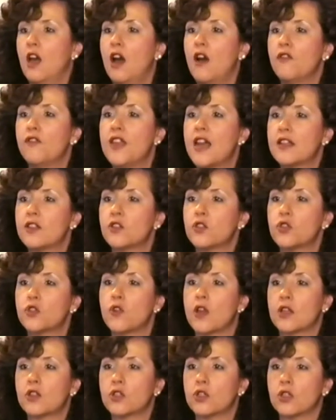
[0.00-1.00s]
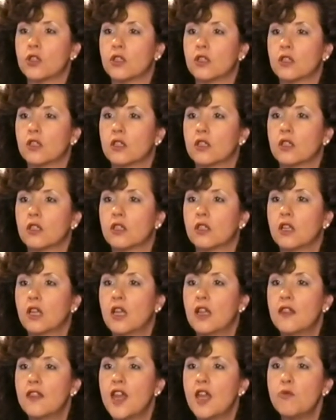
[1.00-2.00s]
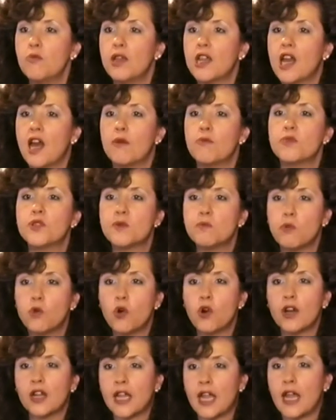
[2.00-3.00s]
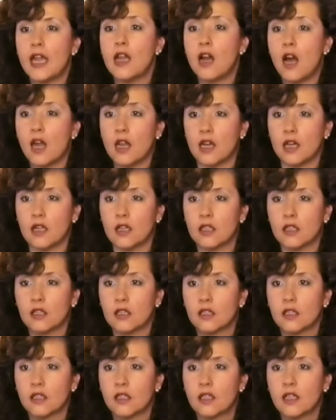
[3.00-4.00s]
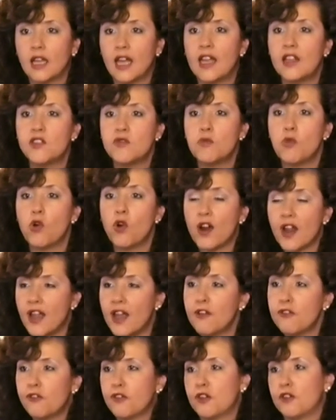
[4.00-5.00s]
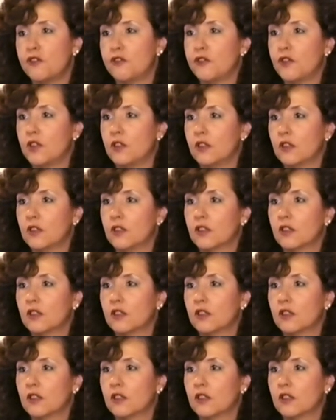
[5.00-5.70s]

of that structure then becomes more chaotic and more effortful